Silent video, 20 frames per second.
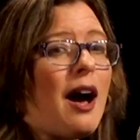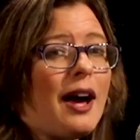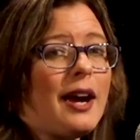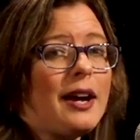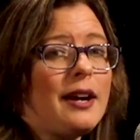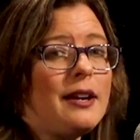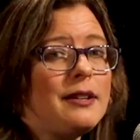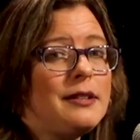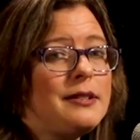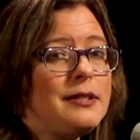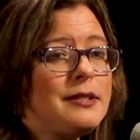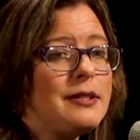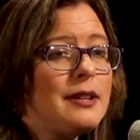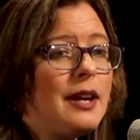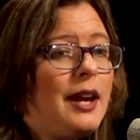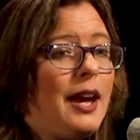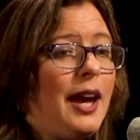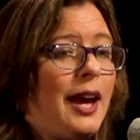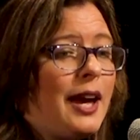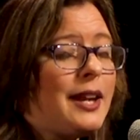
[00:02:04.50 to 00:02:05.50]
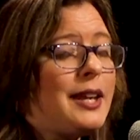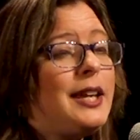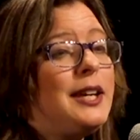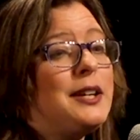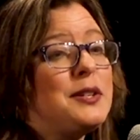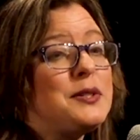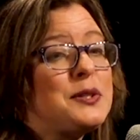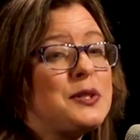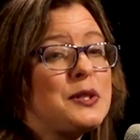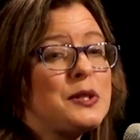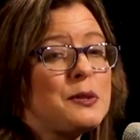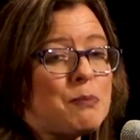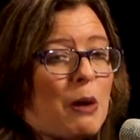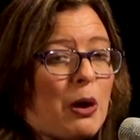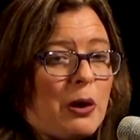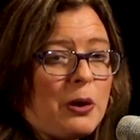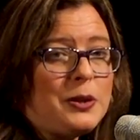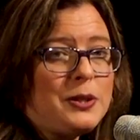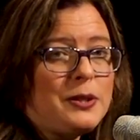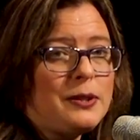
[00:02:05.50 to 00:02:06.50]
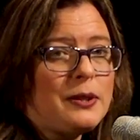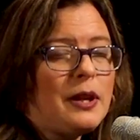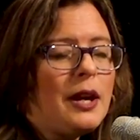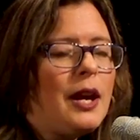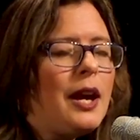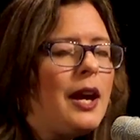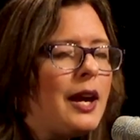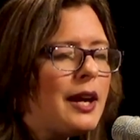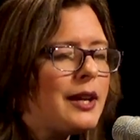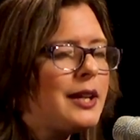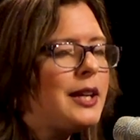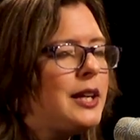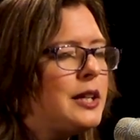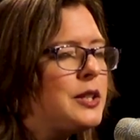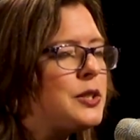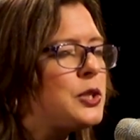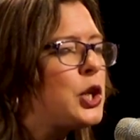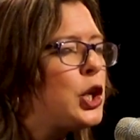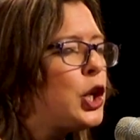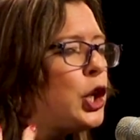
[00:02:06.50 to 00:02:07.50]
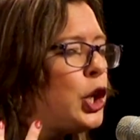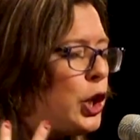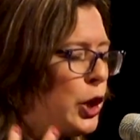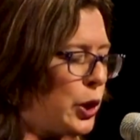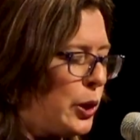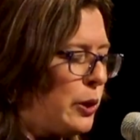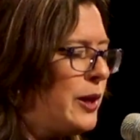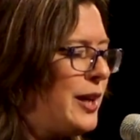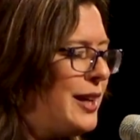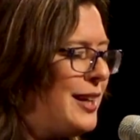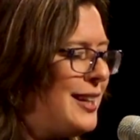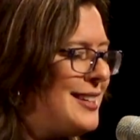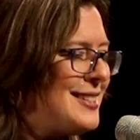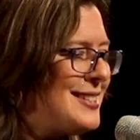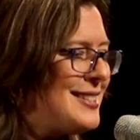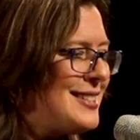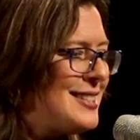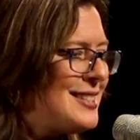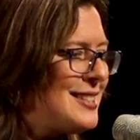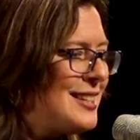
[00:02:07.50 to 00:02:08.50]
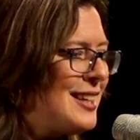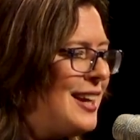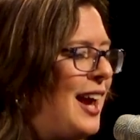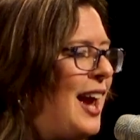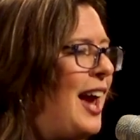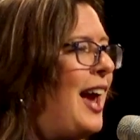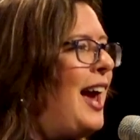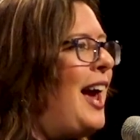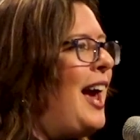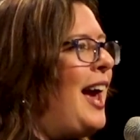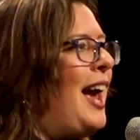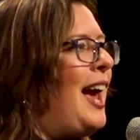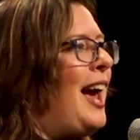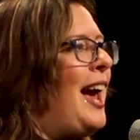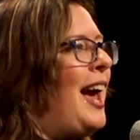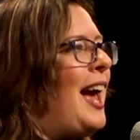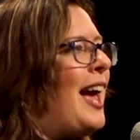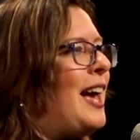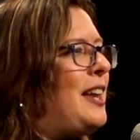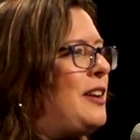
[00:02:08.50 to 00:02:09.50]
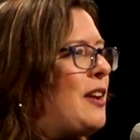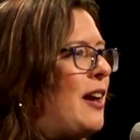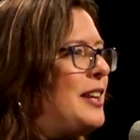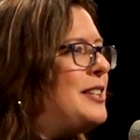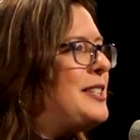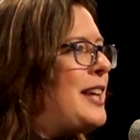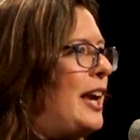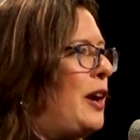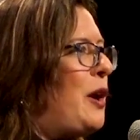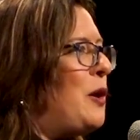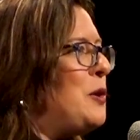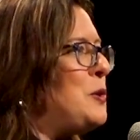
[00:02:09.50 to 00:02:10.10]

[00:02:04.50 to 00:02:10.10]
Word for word: eyes, and he is smart, and he is curious. And not a day